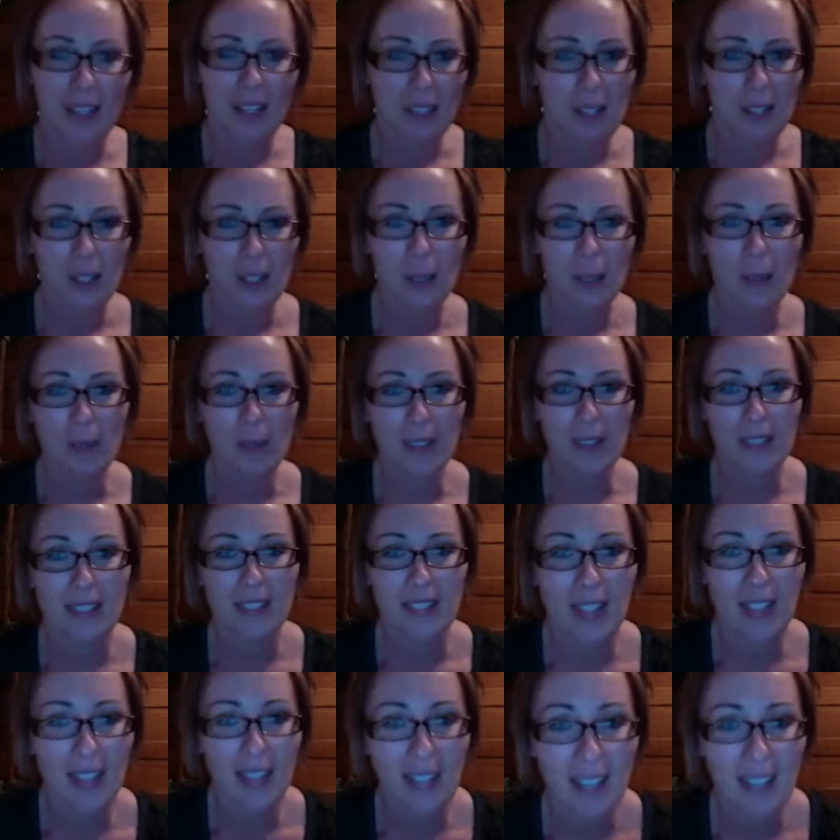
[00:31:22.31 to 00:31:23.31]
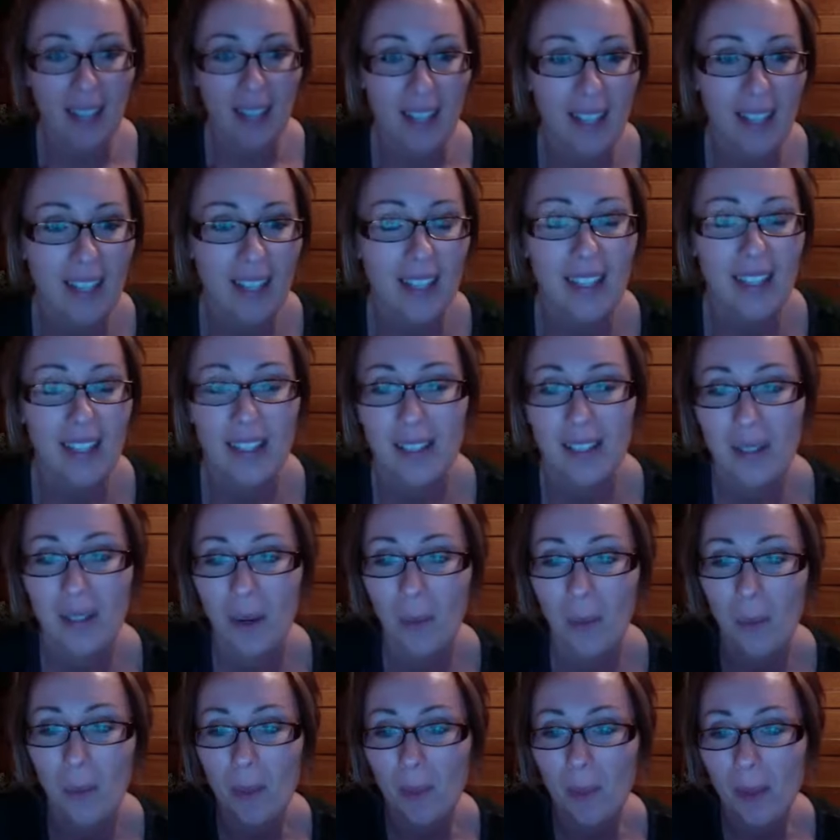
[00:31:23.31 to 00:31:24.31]
Super excited. so
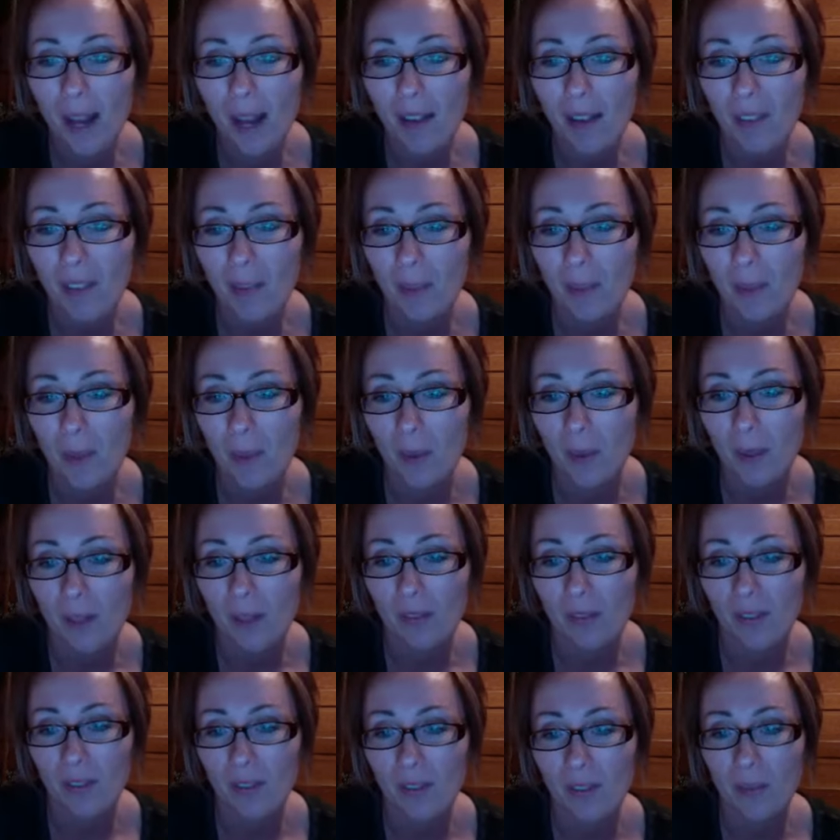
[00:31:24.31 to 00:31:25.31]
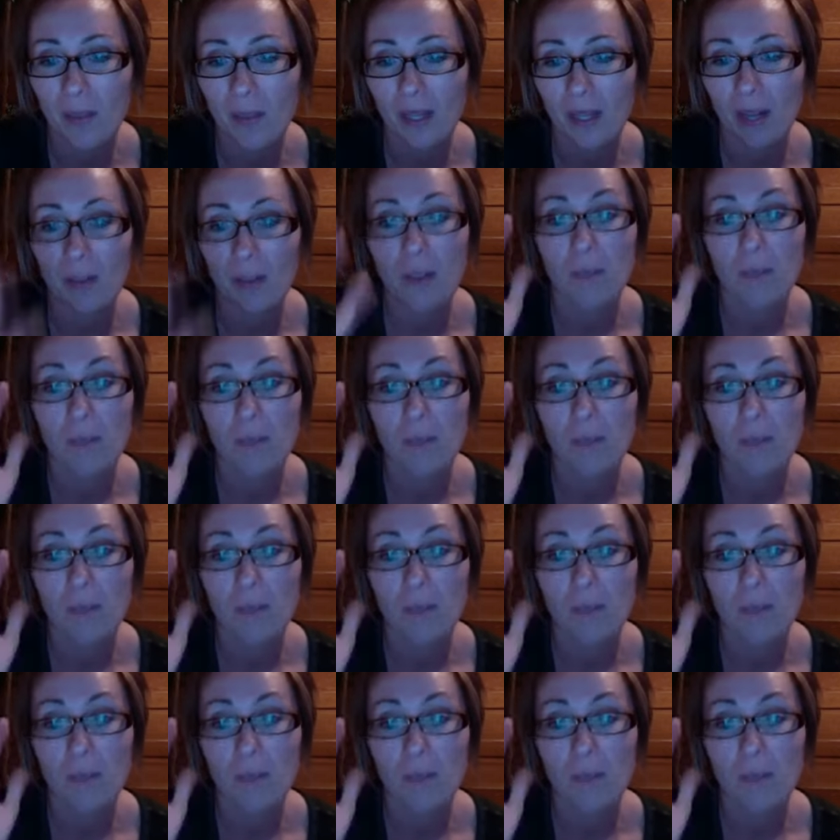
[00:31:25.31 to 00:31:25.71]
we will have the recording for everyone else.